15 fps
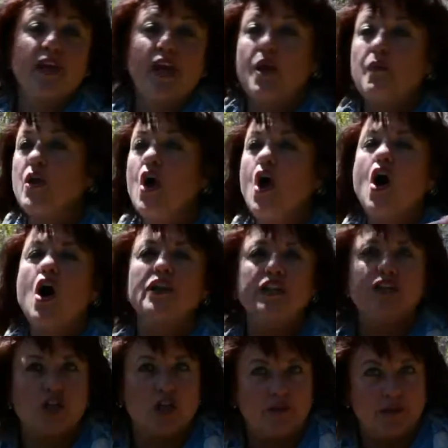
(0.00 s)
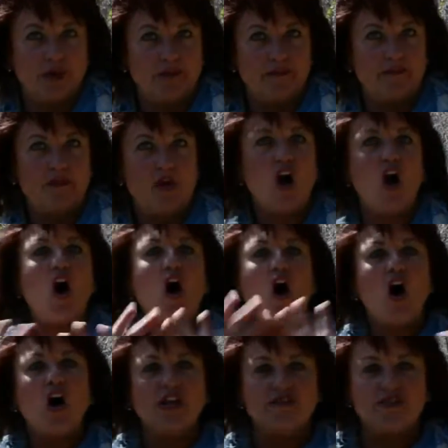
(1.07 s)
And we all interpret.
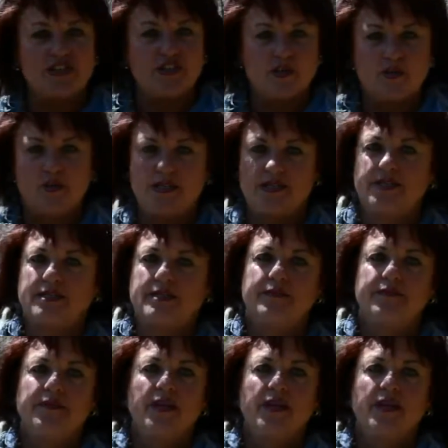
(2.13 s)
All of us do this.